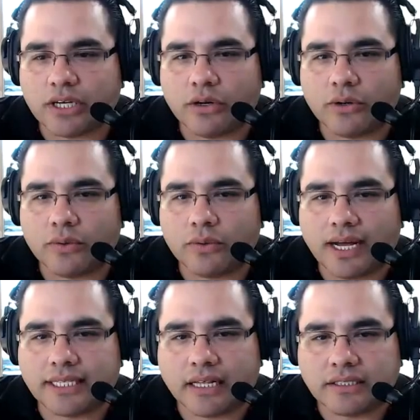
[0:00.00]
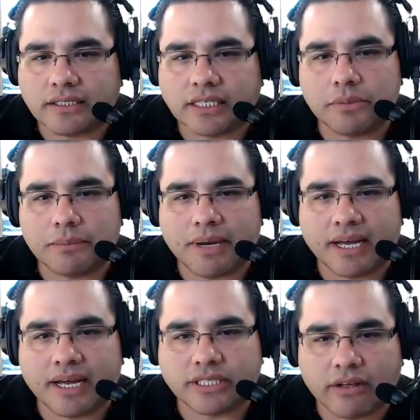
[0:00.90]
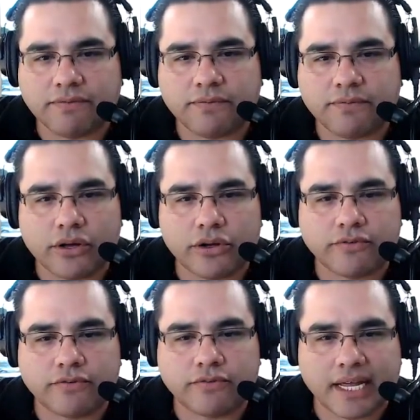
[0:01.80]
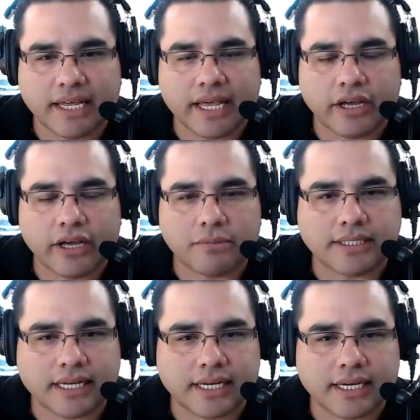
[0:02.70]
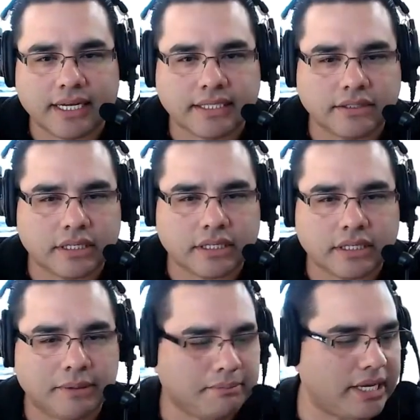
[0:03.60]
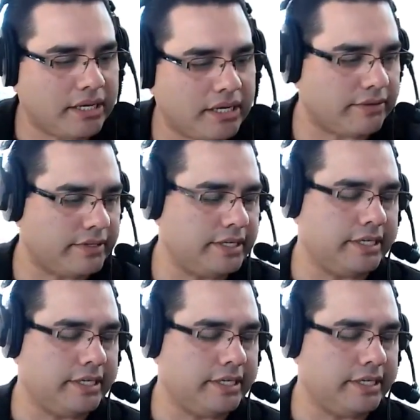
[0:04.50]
So tell us a little bit about yourself. We know you're from San Diego, but tell us a little bit about yourself.